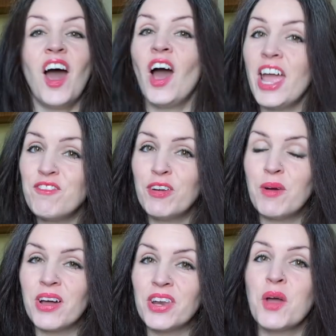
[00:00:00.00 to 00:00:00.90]
Hi
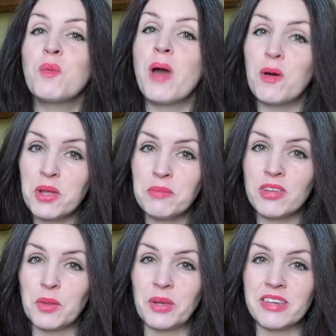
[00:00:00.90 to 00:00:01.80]
everyone, welcome
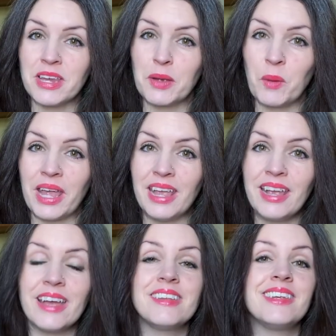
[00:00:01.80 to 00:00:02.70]
to the Witching Week.